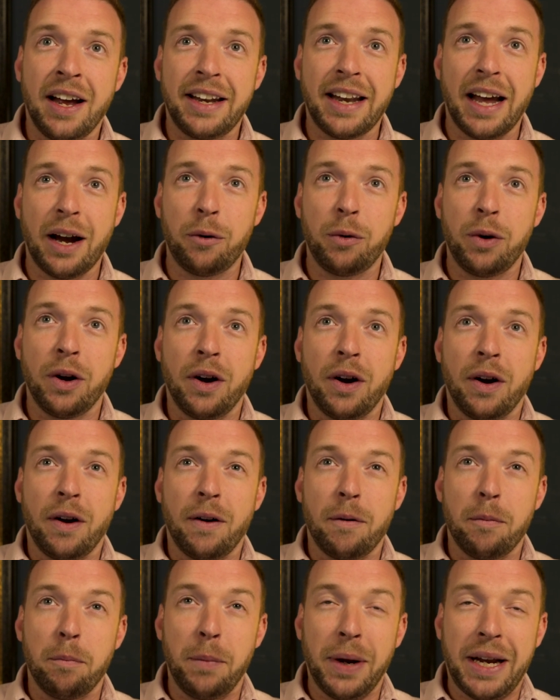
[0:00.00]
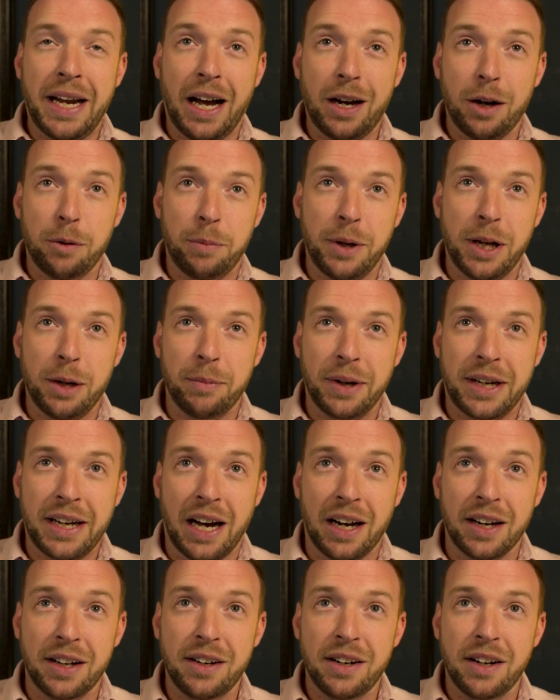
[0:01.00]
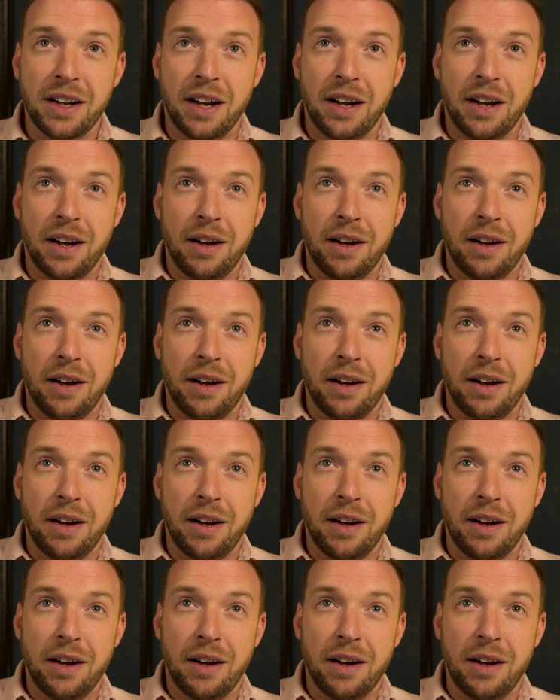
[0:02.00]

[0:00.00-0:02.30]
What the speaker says: Now, Macallan being Macallan,